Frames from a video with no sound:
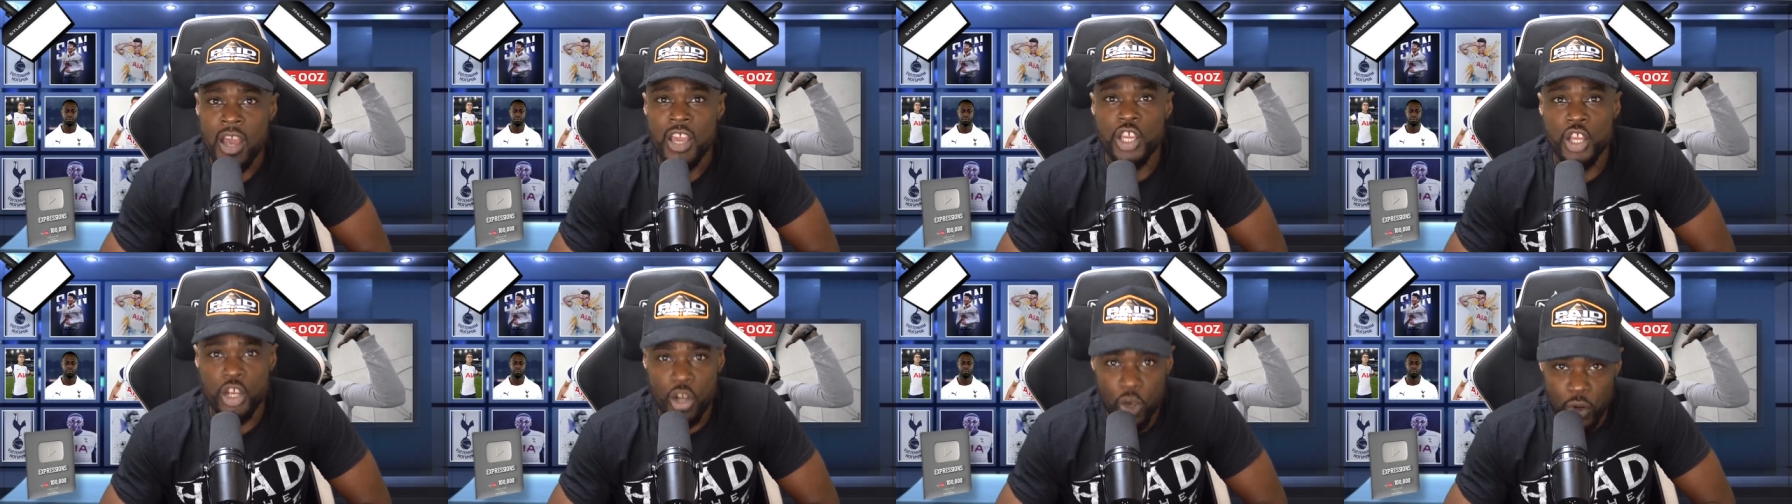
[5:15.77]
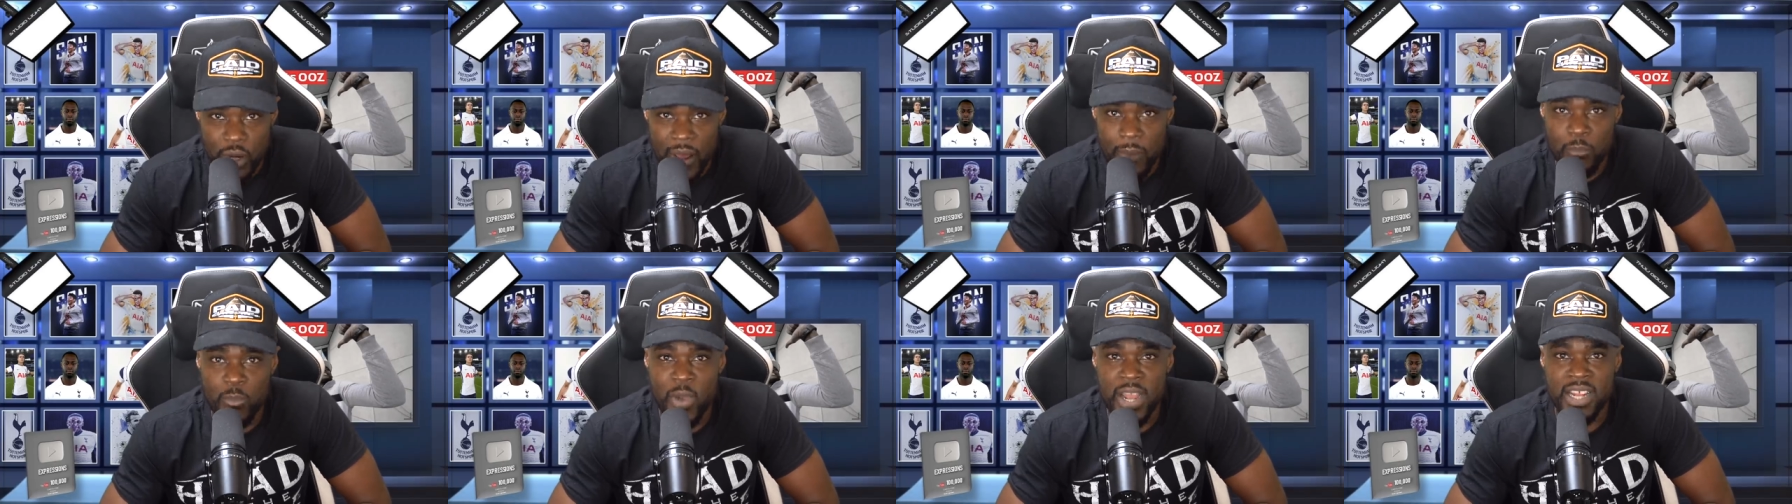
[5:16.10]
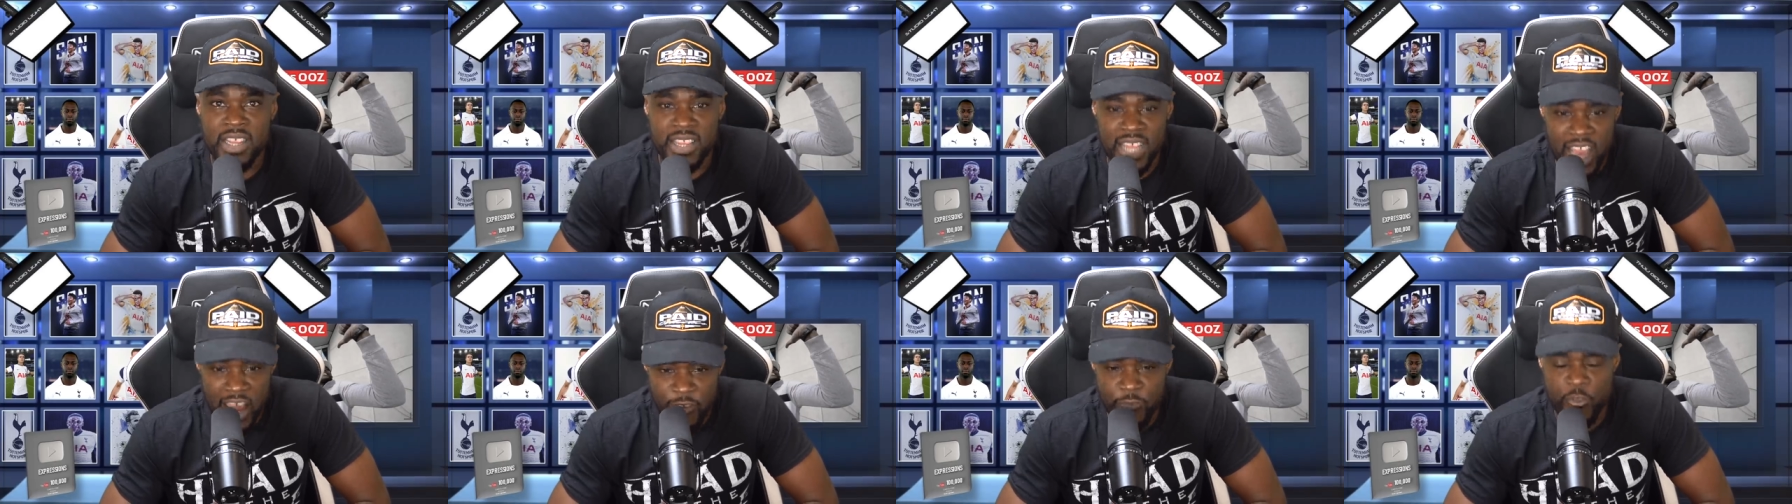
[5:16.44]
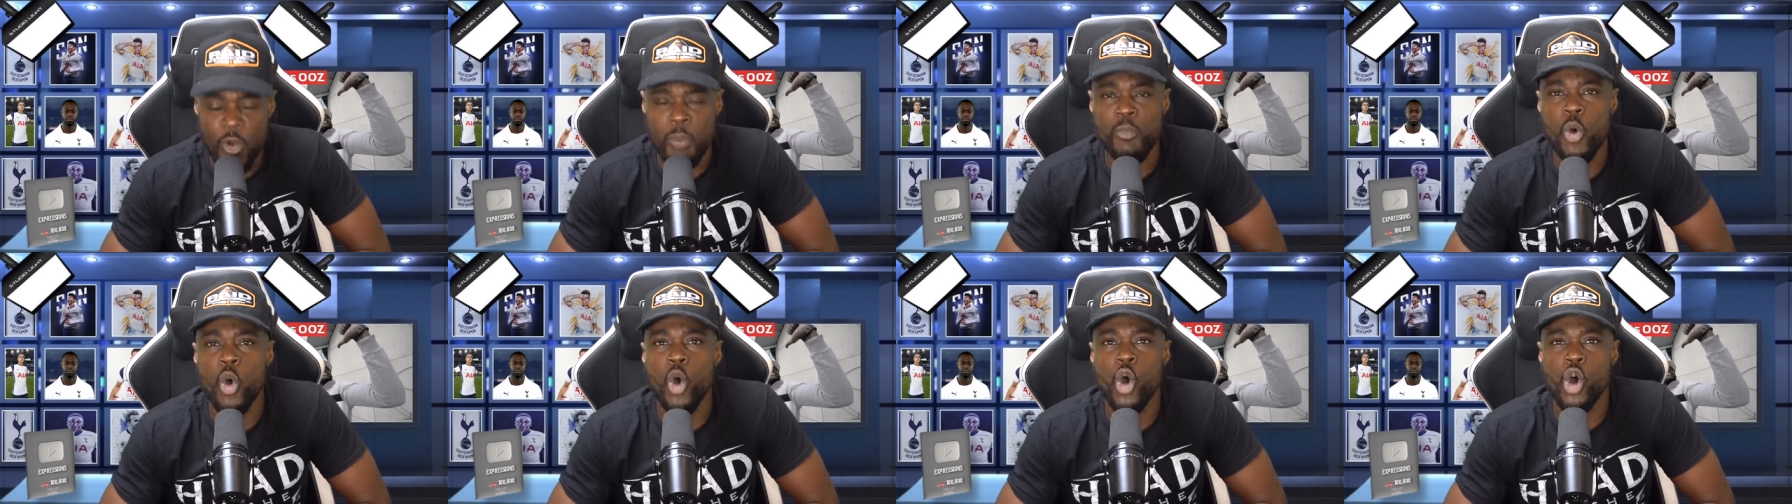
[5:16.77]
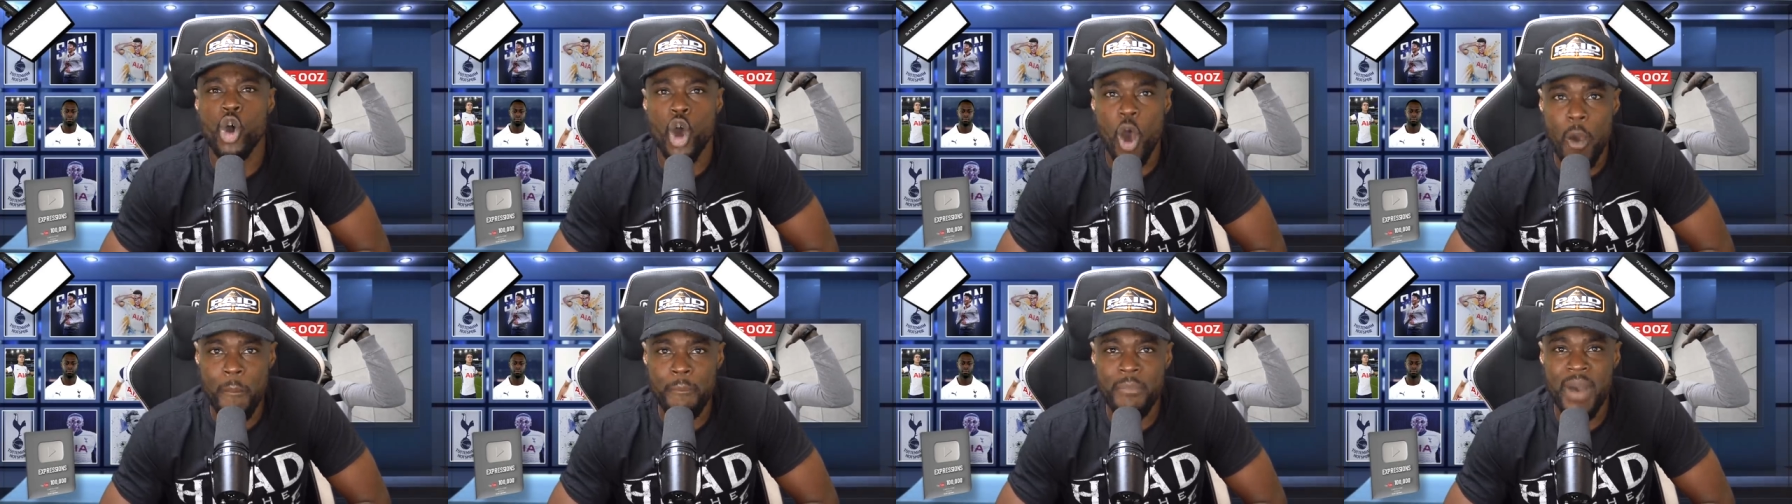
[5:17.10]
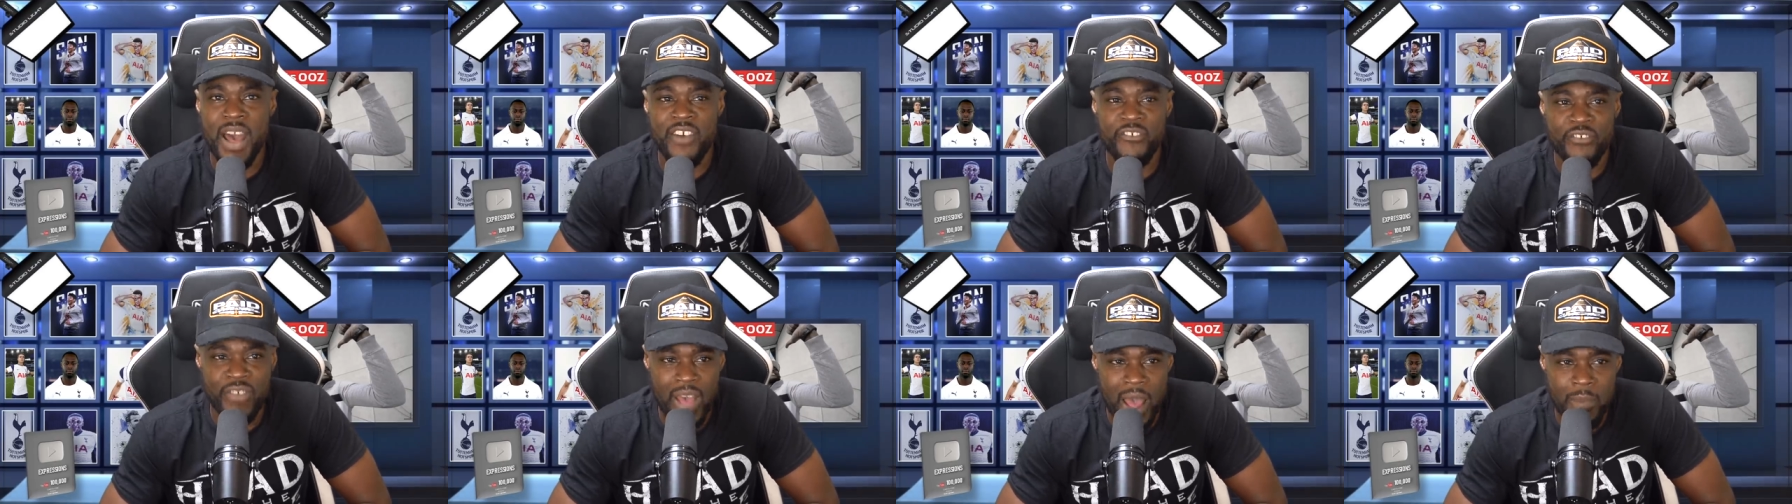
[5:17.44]
You know them way there from Mortal
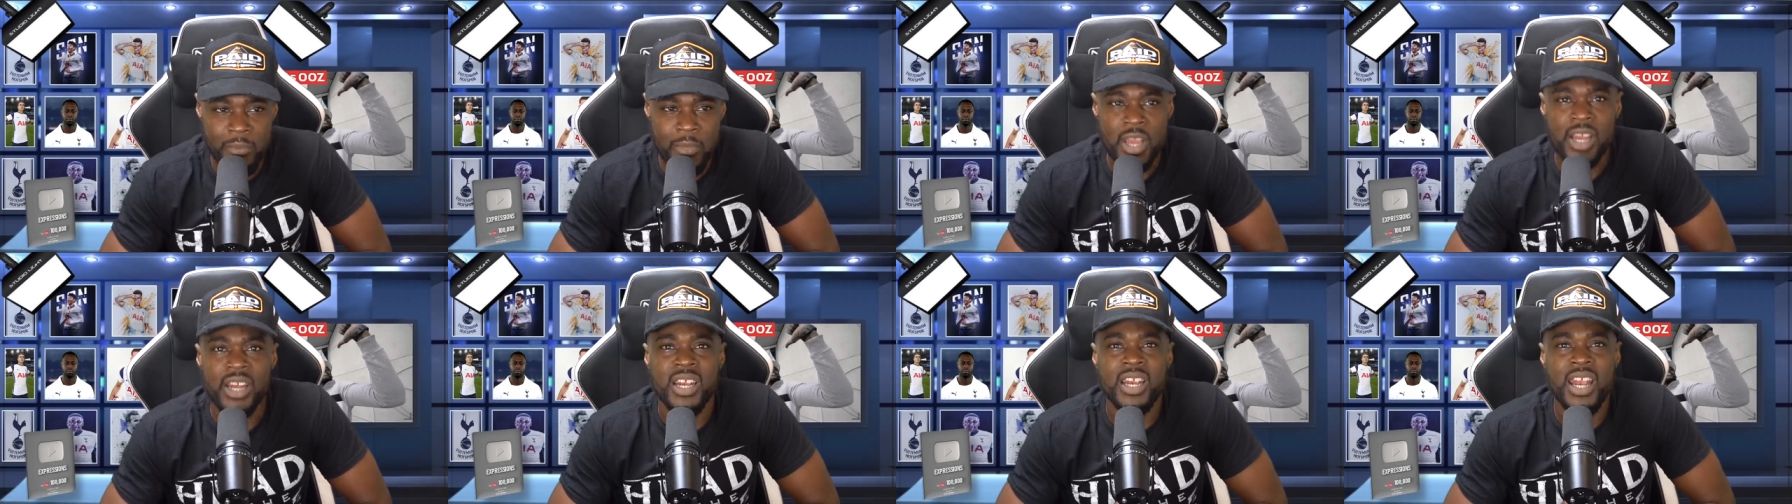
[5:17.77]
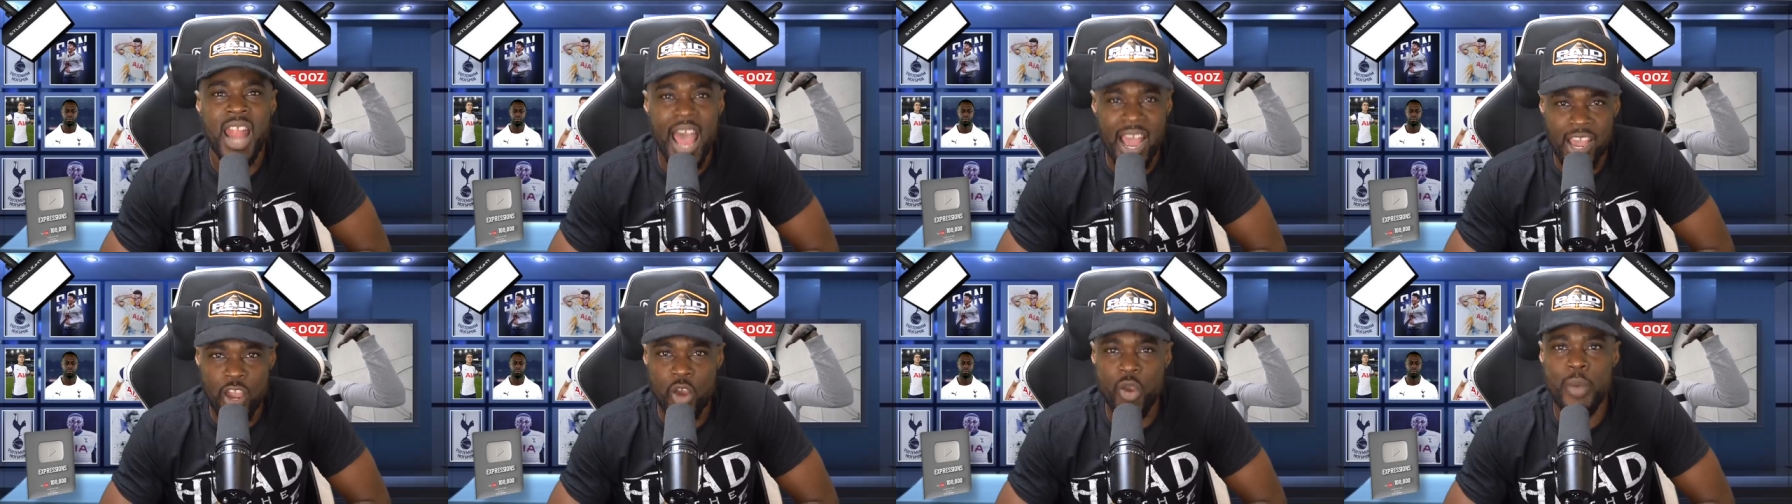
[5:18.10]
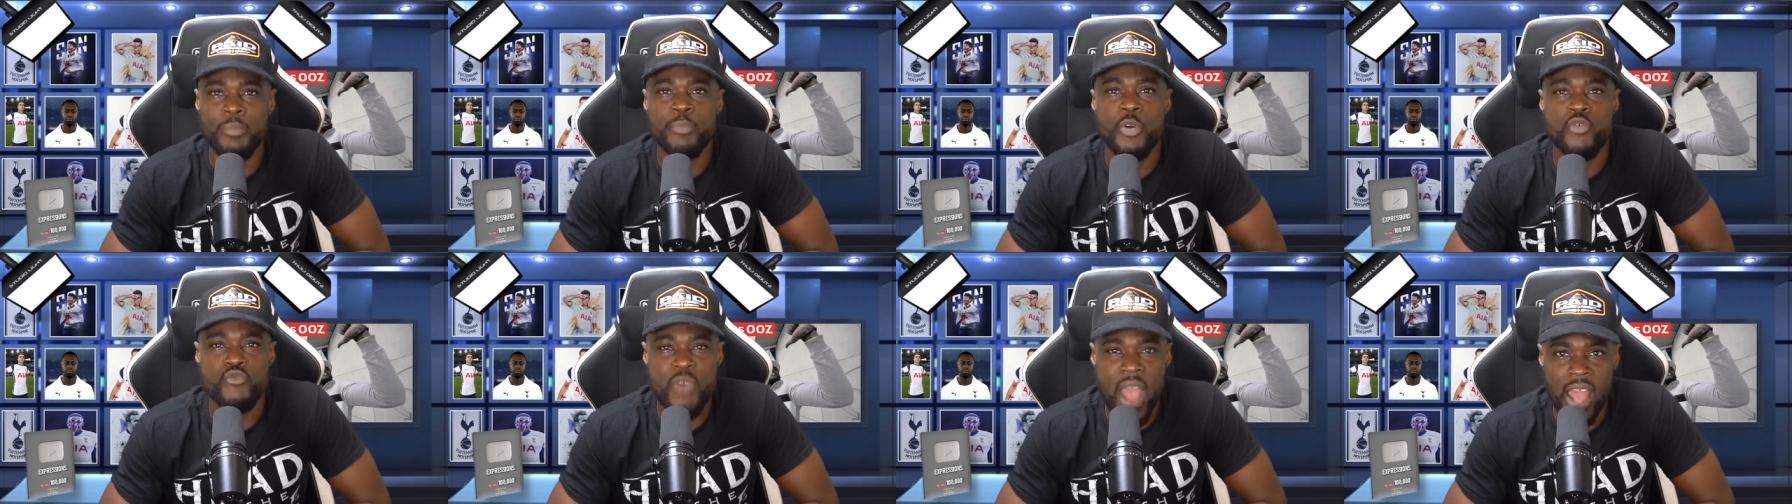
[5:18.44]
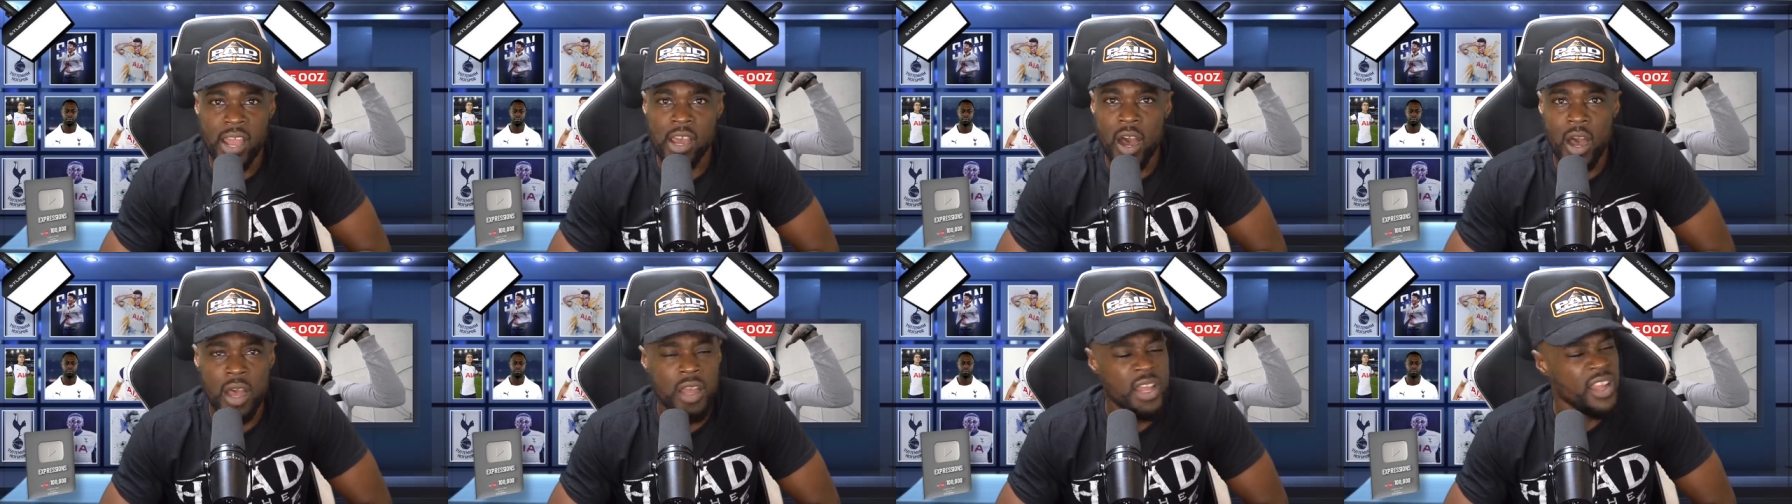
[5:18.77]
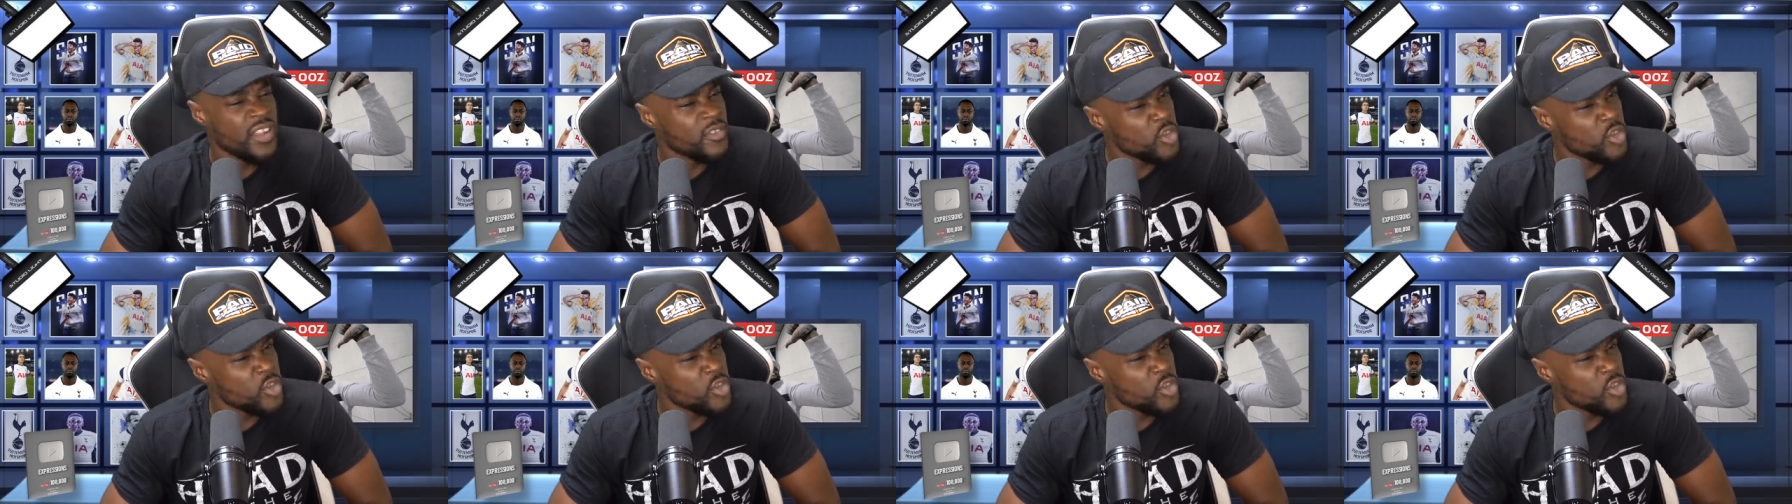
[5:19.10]
Kombat, fam. Laka and Baraka.